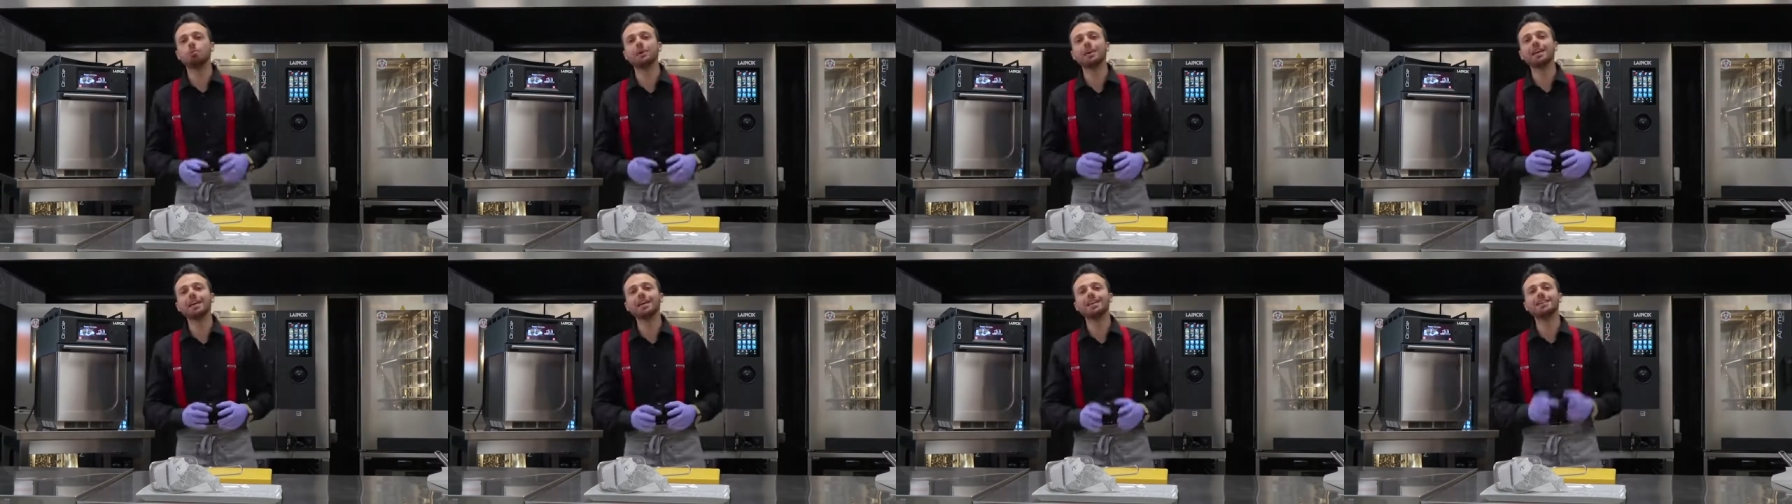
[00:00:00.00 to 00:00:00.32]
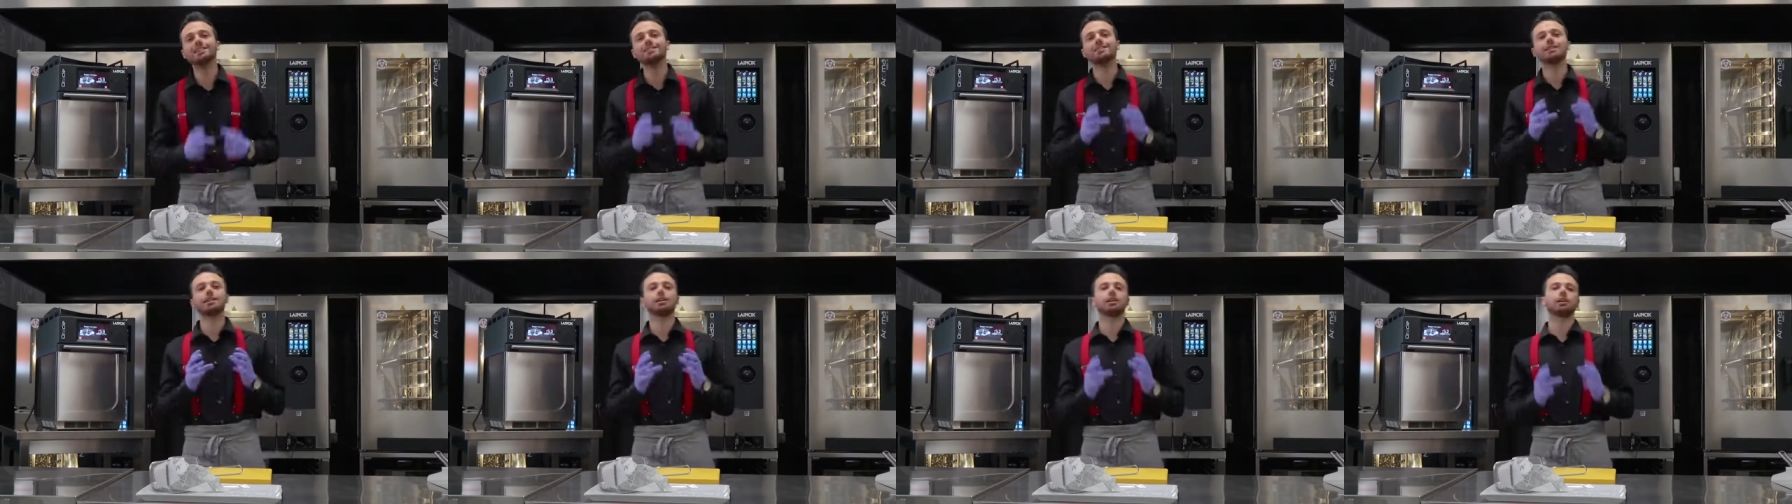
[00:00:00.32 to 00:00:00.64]

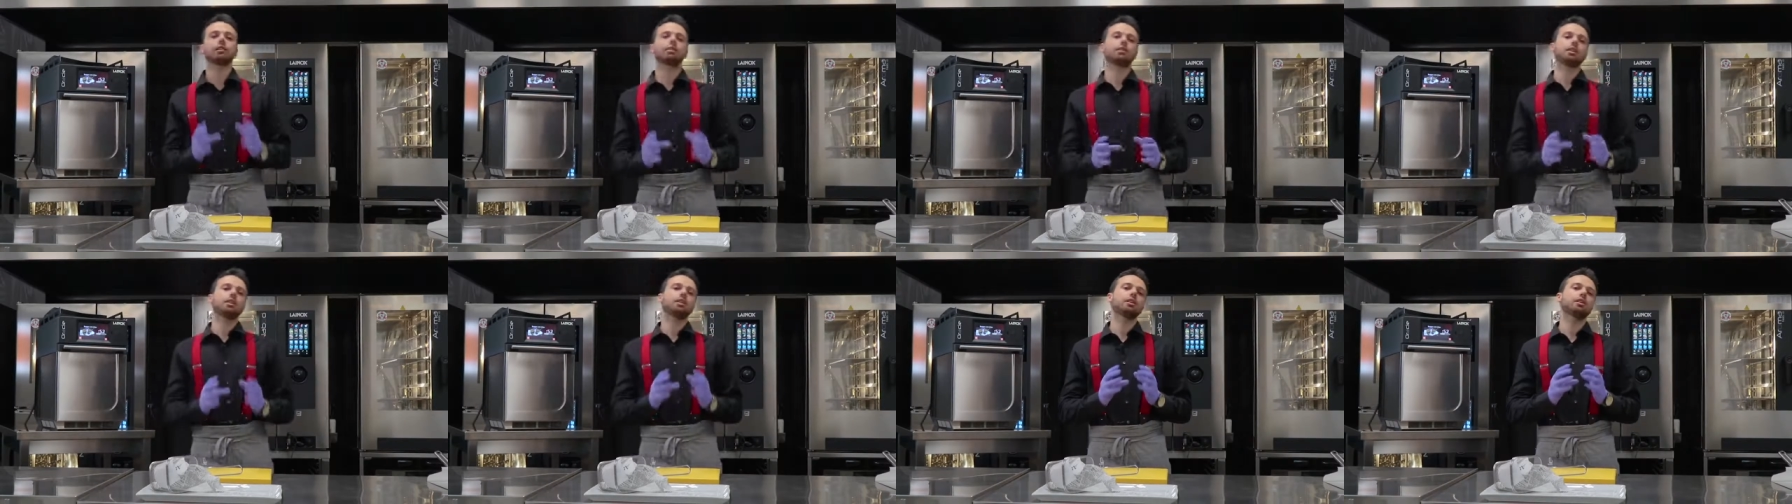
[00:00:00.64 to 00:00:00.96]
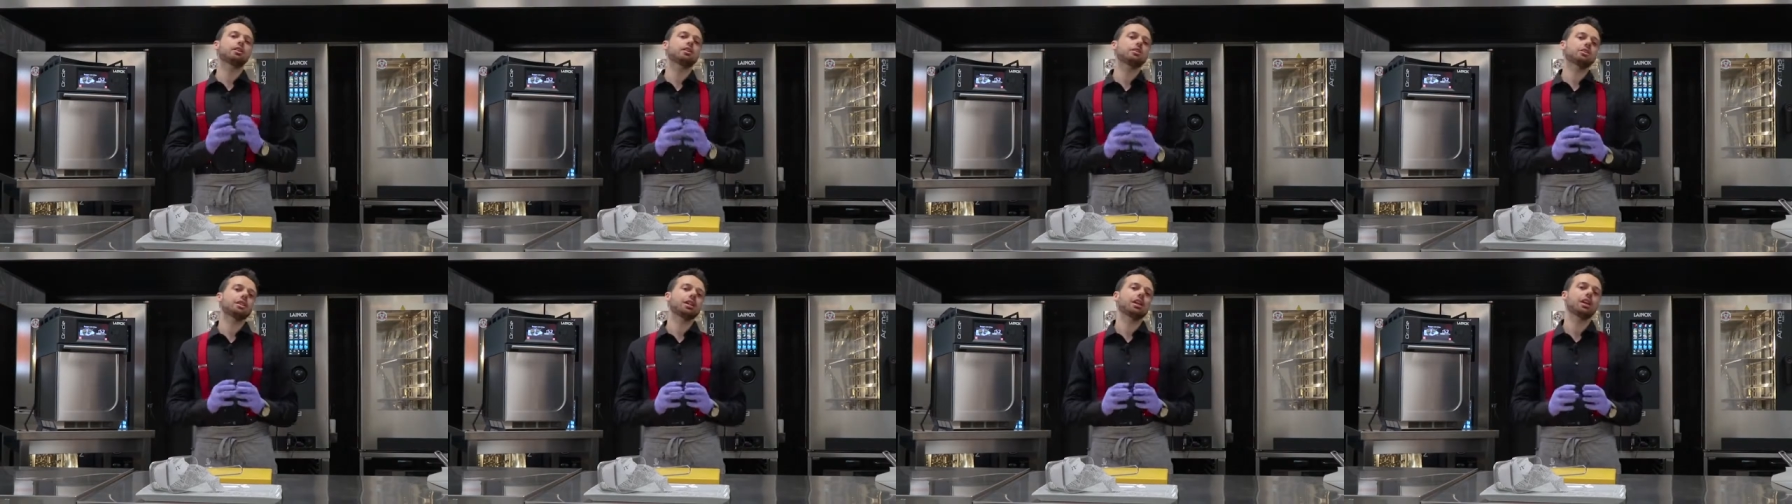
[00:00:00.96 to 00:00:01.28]
easy even the
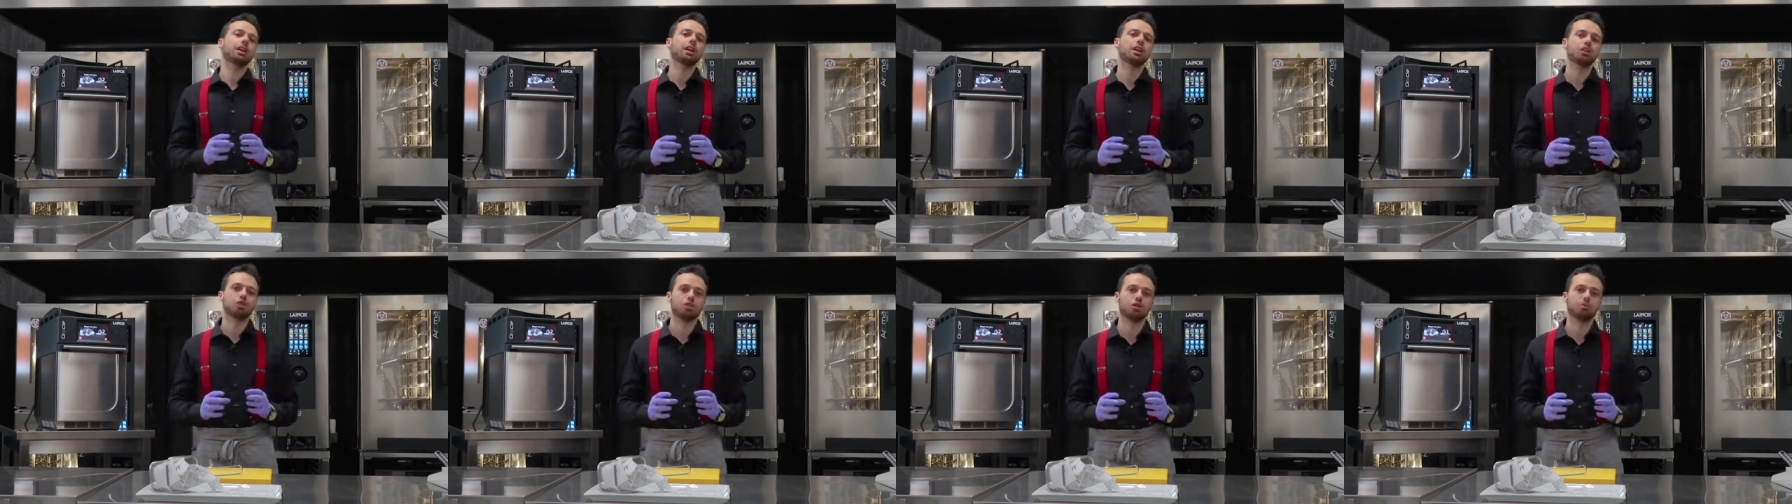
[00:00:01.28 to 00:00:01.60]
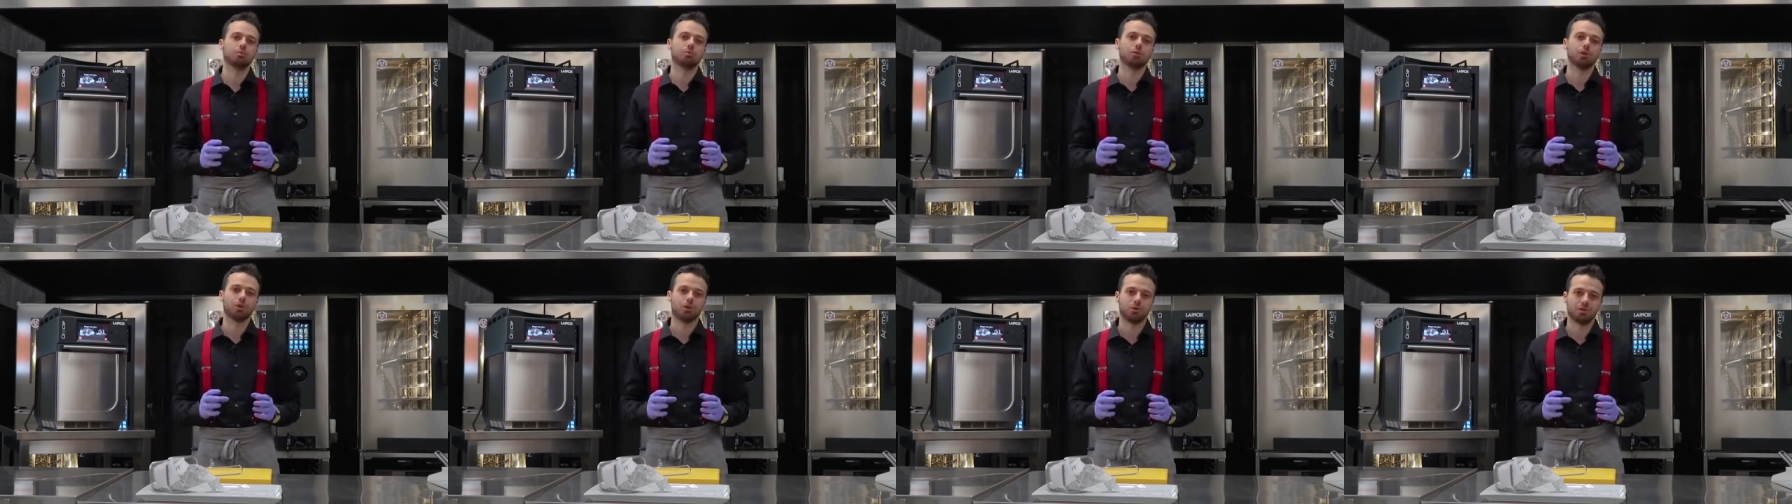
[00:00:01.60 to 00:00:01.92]
installation
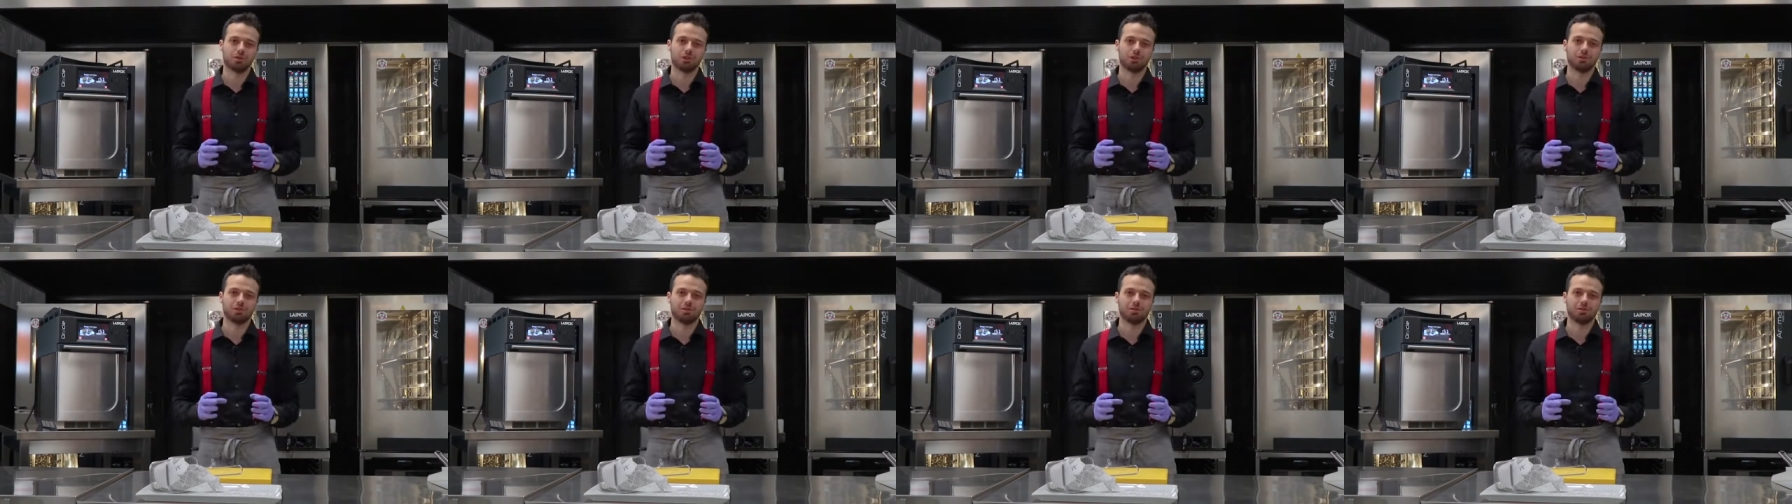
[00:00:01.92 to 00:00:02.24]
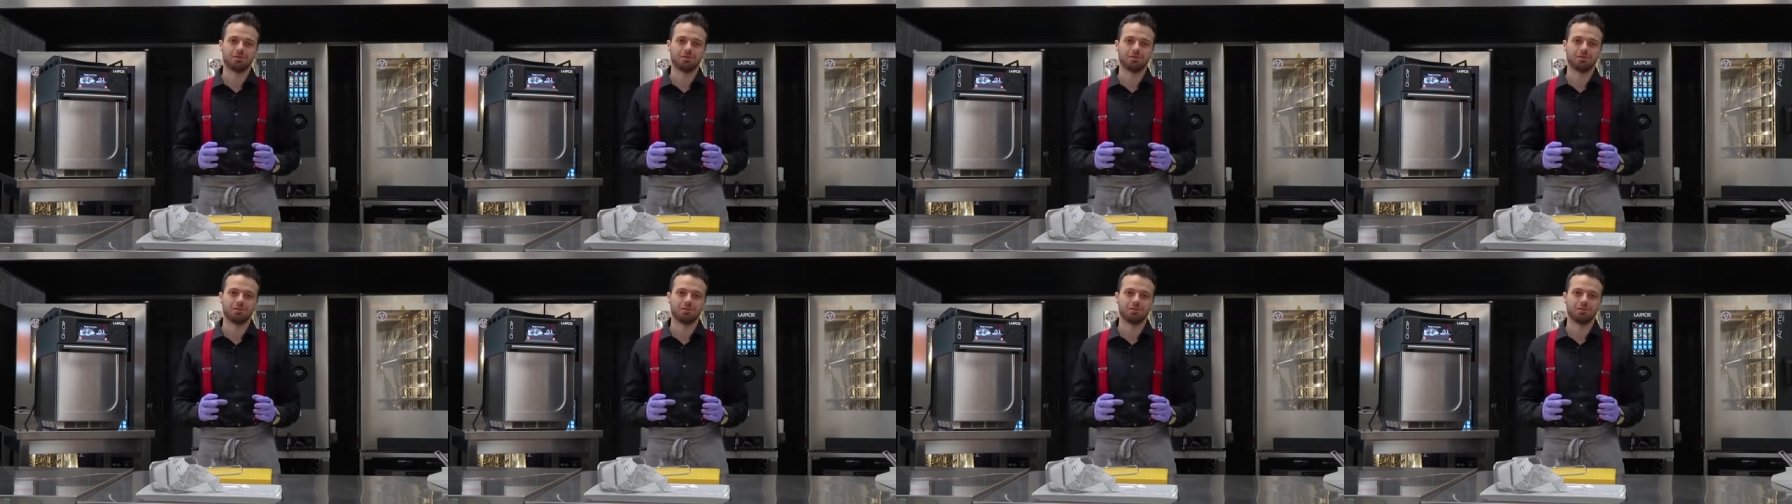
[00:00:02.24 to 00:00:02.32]
process,